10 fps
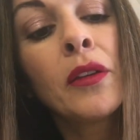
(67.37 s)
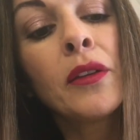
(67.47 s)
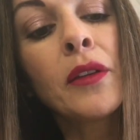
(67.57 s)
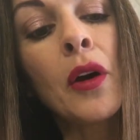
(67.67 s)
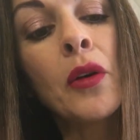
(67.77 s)

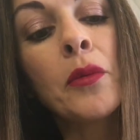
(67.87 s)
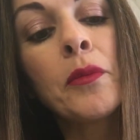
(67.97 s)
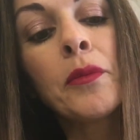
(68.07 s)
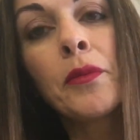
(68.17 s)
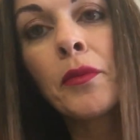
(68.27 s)
So
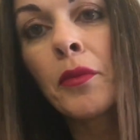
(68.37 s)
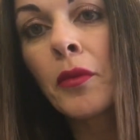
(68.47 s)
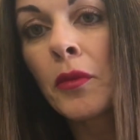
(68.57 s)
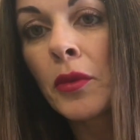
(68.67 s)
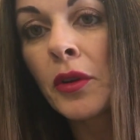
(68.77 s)

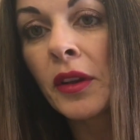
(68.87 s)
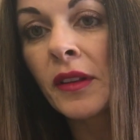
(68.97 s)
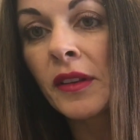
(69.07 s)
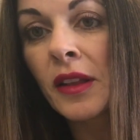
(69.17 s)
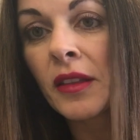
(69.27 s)
you
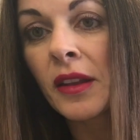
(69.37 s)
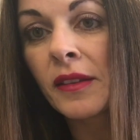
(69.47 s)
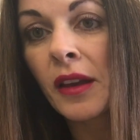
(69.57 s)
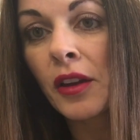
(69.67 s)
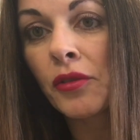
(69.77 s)
can see that
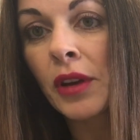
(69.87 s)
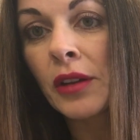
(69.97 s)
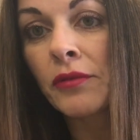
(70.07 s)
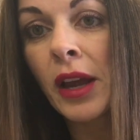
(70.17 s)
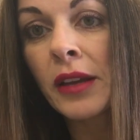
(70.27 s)
it's at
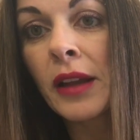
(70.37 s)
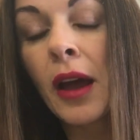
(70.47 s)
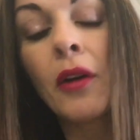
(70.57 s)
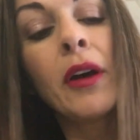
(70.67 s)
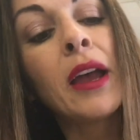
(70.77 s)
green right now,